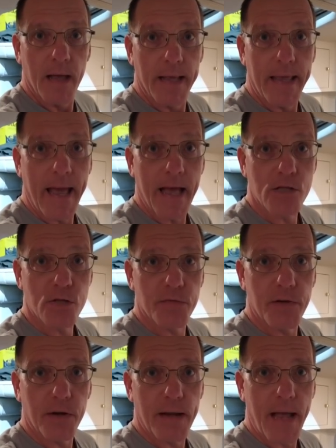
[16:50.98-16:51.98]
Yeah, so
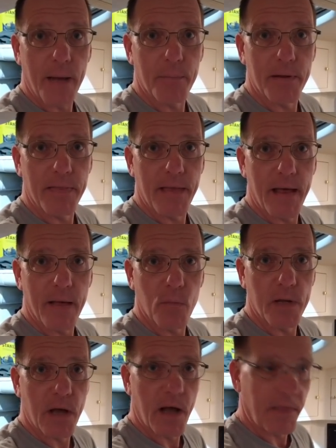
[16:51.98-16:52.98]
very happy that
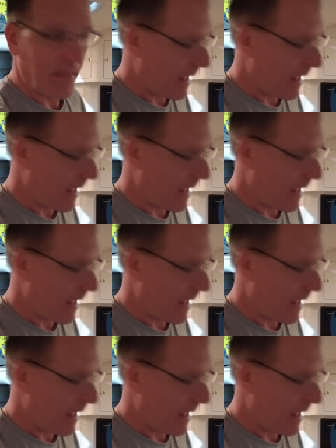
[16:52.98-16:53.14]
we got